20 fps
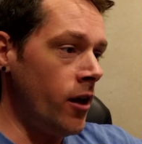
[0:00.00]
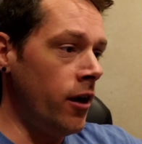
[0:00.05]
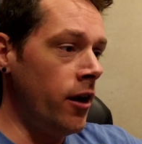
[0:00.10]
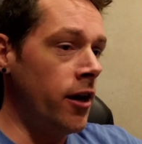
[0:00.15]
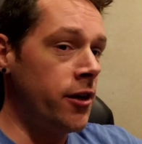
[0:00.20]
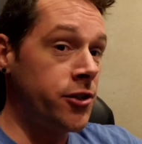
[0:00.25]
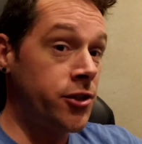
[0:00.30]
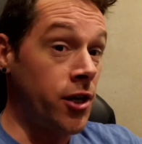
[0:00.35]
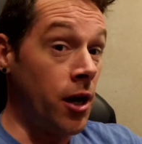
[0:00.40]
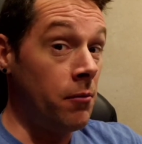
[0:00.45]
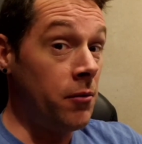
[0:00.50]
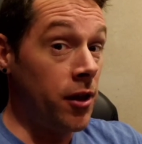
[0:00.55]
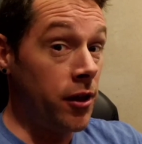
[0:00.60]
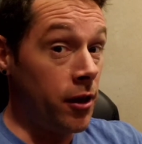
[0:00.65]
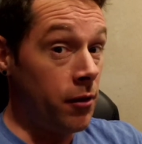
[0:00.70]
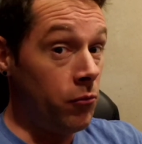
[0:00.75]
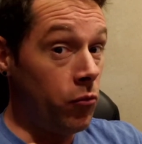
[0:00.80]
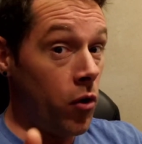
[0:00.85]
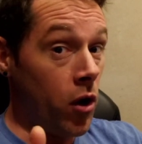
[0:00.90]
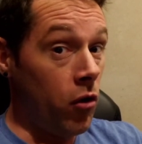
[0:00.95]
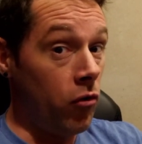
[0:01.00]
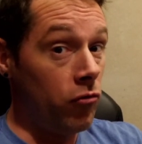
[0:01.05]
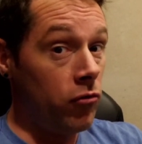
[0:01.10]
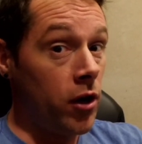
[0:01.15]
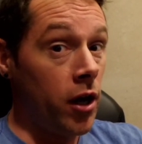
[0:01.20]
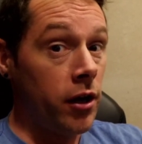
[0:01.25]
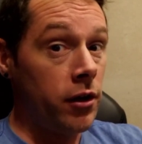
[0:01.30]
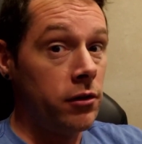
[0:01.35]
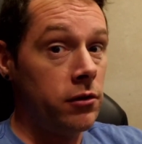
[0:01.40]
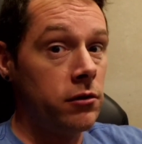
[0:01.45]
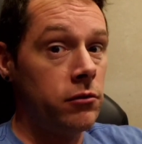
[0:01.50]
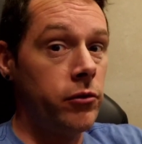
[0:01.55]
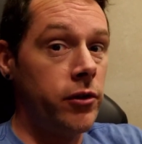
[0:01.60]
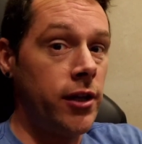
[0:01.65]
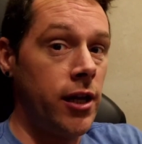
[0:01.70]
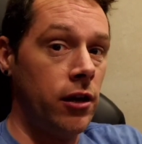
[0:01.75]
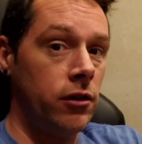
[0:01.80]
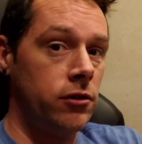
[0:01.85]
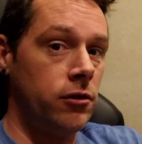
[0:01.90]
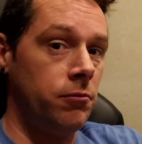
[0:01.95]
Some of them won't run
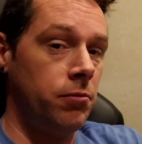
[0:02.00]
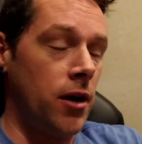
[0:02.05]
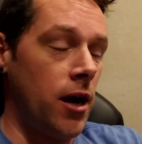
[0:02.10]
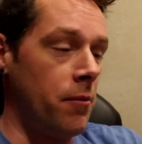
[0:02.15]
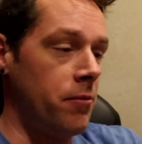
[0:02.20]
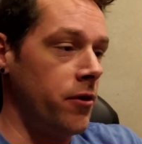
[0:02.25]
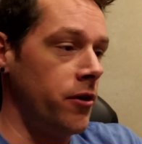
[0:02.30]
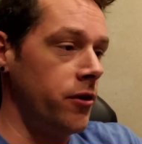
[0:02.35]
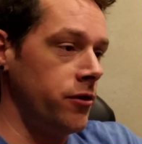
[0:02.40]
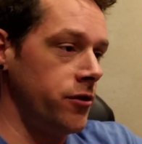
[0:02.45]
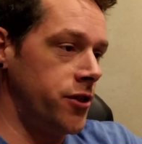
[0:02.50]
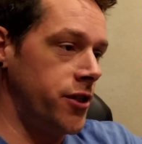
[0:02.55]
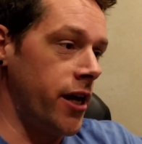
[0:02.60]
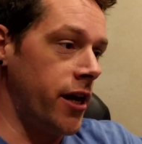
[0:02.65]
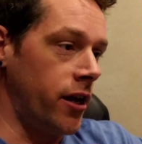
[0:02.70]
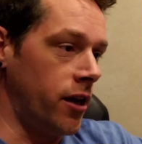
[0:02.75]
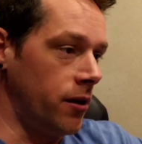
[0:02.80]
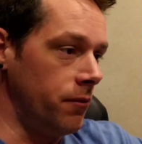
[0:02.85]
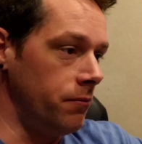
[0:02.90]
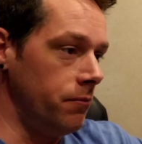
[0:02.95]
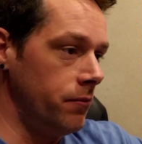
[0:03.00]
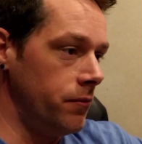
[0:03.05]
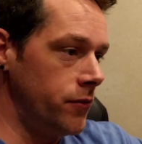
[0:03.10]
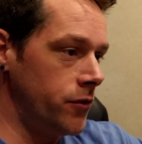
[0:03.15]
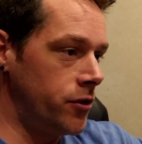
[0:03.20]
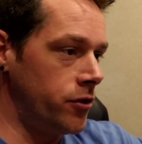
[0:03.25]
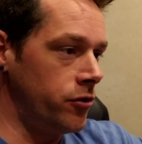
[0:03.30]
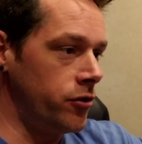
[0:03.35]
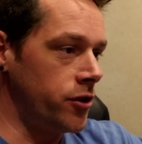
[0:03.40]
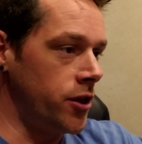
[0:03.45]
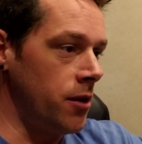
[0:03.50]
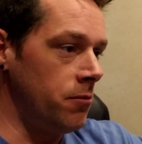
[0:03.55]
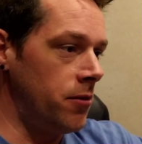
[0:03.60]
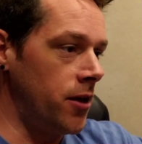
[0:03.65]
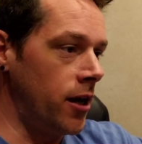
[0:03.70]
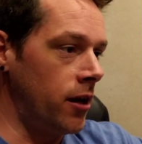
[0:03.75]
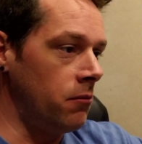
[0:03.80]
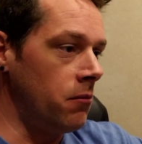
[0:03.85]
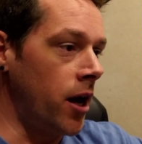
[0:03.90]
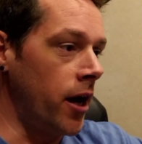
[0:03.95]
without the proper setup, so just keep
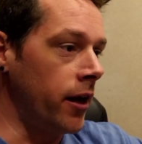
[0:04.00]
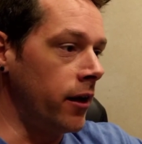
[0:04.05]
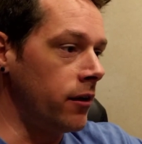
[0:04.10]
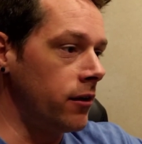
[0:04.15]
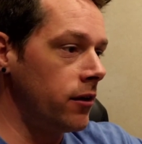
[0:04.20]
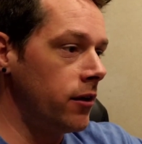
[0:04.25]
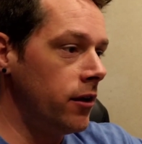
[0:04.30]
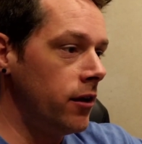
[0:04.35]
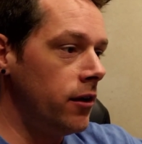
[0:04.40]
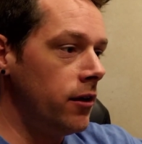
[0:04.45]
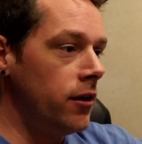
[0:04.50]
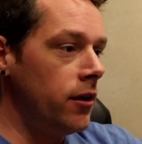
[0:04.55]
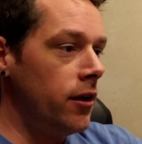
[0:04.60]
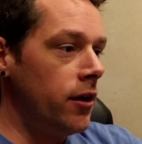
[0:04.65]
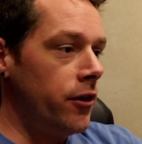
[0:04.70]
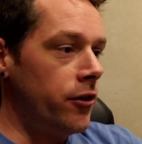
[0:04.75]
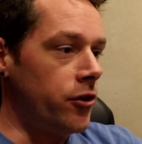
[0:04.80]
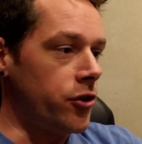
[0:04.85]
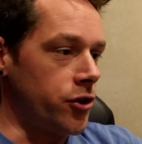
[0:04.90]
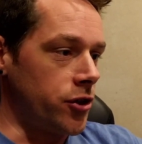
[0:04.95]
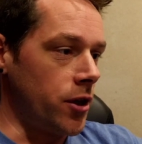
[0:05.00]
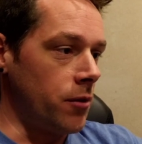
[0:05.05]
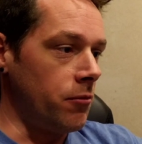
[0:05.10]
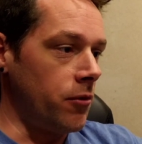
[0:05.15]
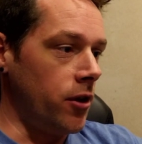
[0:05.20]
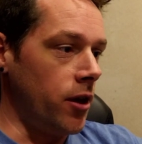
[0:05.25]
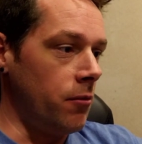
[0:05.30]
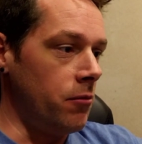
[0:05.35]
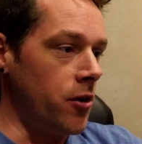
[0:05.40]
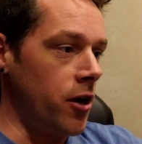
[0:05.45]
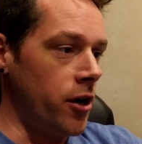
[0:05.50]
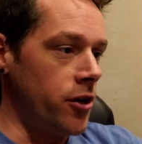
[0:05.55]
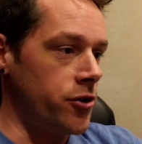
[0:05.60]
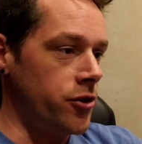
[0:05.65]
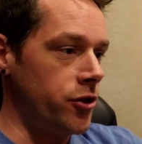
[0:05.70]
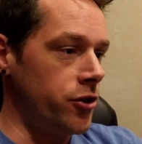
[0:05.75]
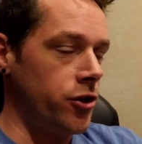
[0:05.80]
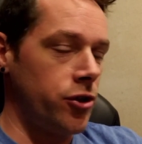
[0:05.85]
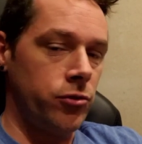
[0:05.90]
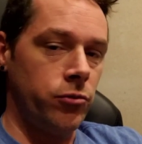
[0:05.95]
that in mind. There's some club cars that
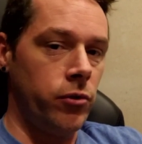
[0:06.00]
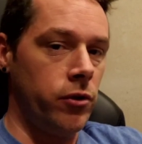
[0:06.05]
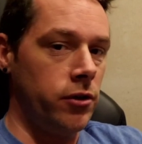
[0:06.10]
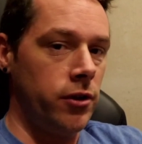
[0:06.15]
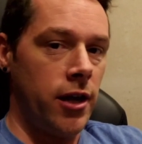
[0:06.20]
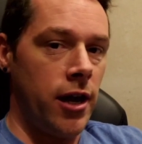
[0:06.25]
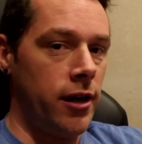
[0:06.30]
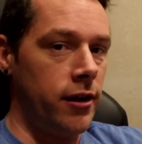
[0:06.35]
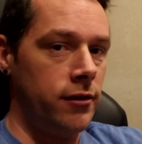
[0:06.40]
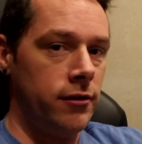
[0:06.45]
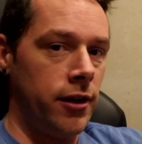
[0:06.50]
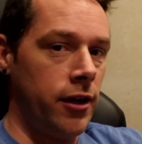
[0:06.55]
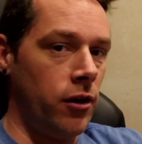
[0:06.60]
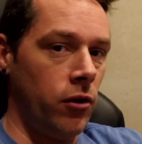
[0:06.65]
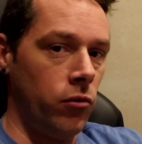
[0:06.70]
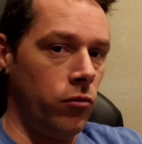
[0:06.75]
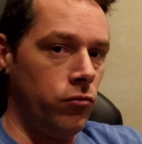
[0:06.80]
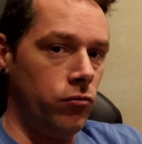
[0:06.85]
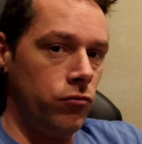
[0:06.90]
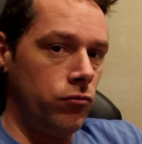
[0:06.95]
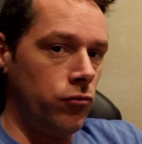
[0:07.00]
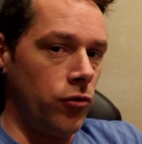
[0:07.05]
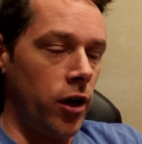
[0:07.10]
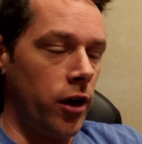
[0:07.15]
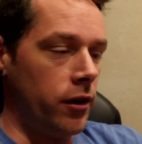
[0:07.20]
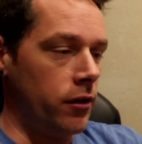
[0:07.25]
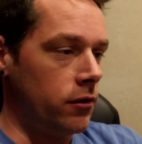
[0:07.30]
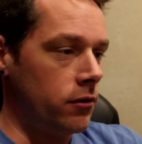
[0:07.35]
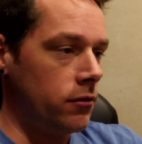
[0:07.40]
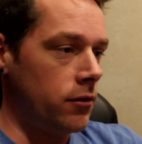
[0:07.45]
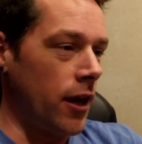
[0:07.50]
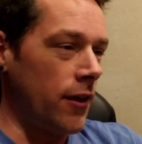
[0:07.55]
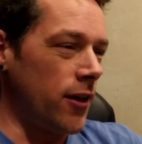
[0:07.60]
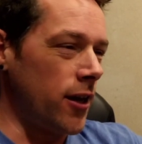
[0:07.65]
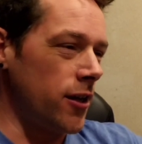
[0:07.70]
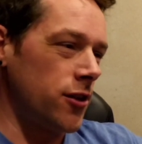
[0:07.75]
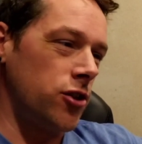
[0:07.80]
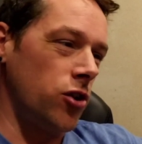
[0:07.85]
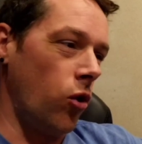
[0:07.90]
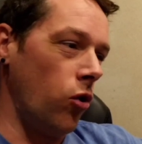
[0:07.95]
just will not, they don't run. I think
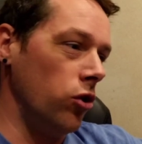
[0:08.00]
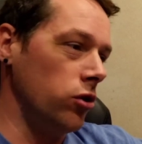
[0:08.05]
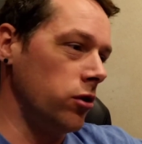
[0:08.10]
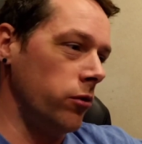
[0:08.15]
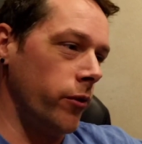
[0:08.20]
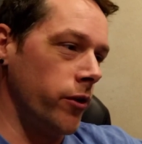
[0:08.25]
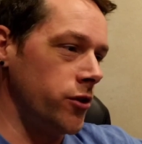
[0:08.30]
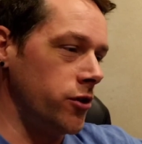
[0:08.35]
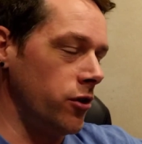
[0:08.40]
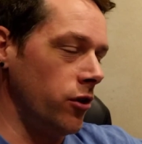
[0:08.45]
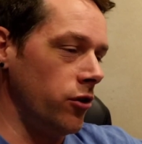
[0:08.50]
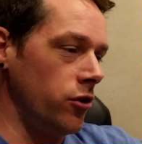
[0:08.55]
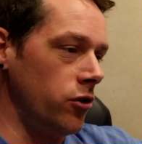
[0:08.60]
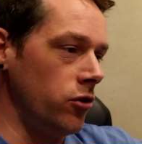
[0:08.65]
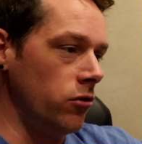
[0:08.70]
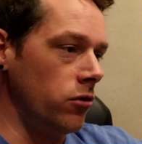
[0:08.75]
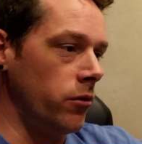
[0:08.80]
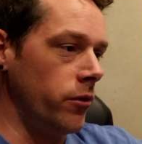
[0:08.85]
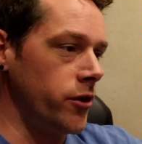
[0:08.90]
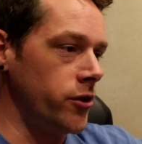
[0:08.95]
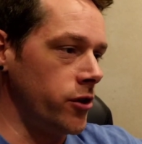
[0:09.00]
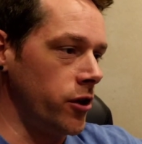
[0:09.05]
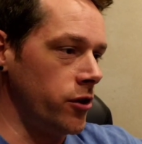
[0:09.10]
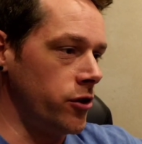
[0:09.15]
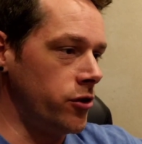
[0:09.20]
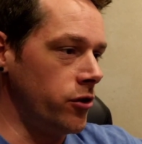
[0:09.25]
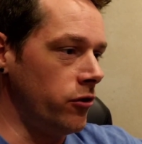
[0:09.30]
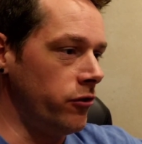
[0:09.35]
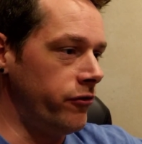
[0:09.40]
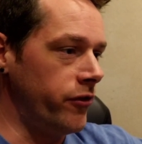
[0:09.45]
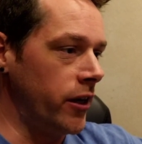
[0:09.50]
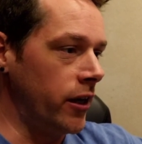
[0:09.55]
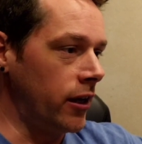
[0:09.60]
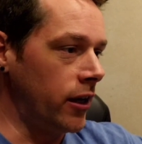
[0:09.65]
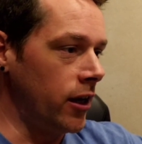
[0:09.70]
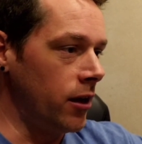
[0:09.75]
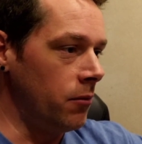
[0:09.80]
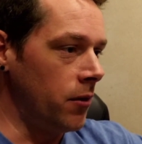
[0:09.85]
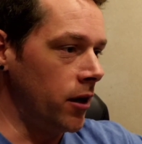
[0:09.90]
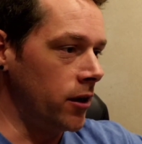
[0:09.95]
it's the older ones though. The newer ones aren't so
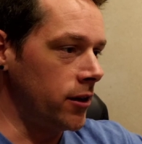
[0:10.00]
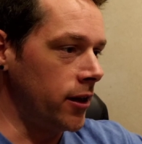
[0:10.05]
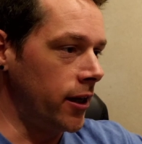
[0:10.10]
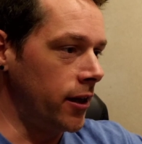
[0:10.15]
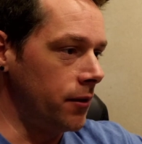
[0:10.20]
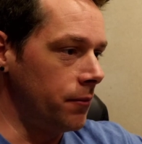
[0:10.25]
finicky about that.